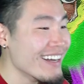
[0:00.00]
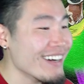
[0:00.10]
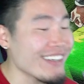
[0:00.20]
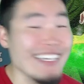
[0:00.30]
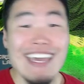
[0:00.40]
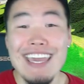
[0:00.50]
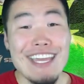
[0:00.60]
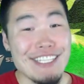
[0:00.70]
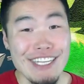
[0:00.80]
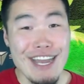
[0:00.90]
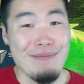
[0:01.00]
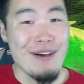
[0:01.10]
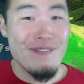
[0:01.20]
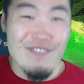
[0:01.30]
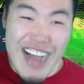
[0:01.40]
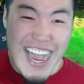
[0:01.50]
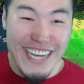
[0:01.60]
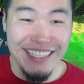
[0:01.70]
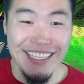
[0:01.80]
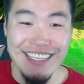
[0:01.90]
okay, in Janemba,
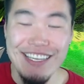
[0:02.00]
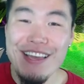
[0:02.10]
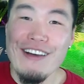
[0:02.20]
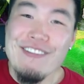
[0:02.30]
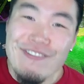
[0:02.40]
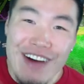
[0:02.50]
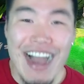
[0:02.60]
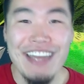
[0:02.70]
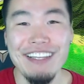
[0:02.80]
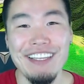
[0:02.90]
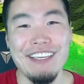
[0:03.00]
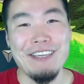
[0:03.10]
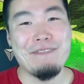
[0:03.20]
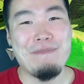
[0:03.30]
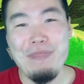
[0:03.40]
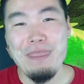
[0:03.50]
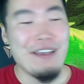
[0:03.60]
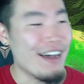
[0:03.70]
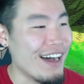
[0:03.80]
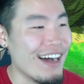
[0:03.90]
finally, finally,
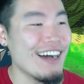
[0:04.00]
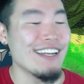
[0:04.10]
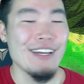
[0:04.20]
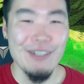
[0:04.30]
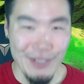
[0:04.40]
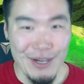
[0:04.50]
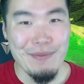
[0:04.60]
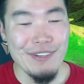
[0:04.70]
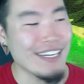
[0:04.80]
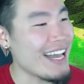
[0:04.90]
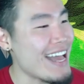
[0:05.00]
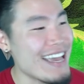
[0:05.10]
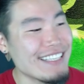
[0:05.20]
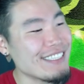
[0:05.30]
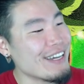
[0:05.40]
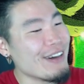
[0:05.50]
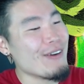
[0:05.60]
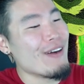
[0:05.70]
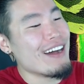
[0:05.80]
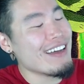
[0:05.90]
on global, guys, yo.